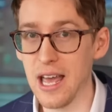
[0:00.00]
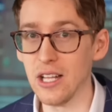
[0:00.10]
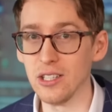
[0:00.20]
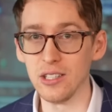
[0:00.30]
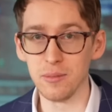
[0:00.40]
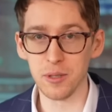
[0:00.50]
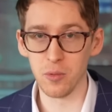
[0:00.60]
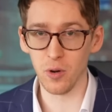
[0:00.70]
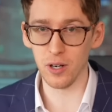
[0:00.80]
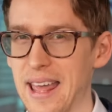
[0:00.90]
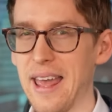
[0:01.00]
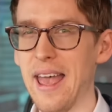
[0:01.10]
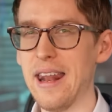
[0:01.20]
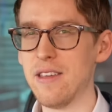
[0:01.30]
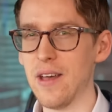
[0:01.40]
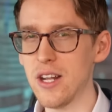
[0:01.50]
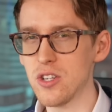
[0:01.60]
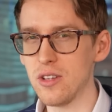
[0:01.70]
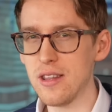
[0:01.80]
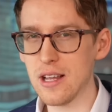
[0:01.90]
a little bit more, and
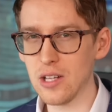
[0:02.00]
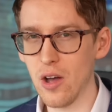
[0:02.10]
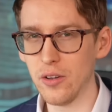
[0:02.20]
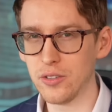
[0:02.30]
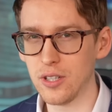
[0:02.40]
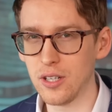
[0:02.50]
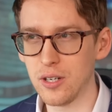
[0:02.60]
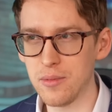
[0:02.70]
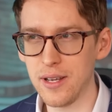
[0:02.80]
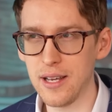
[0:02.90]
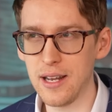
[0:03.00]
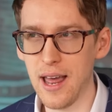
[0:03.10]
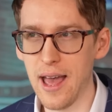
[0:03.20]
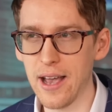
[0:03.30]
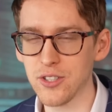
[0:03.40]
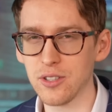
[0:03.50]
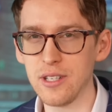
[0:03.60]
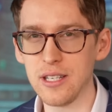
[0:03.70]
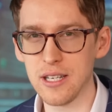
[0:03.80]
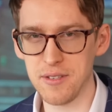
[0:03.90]
eventually in the long term, it
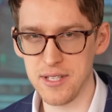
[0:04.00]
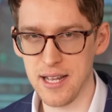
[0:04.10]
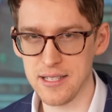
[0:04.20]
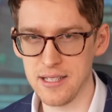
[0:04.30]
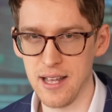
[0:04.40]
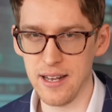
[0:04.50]
actually gives Tesla an